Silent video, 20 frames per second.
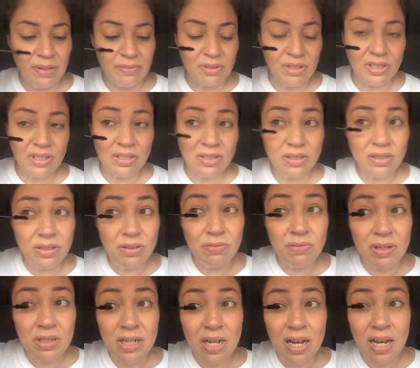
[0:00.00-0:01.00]
just gonna do
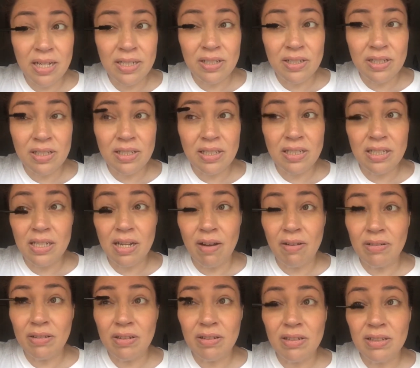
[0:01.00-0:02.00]
one eye just to see how
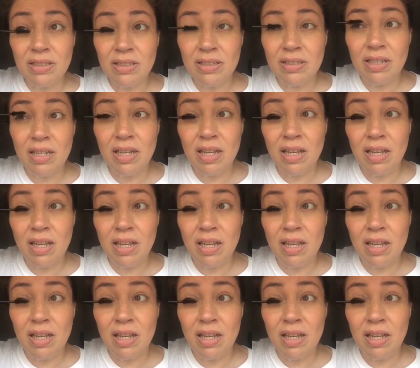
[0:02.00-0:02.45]
it looks.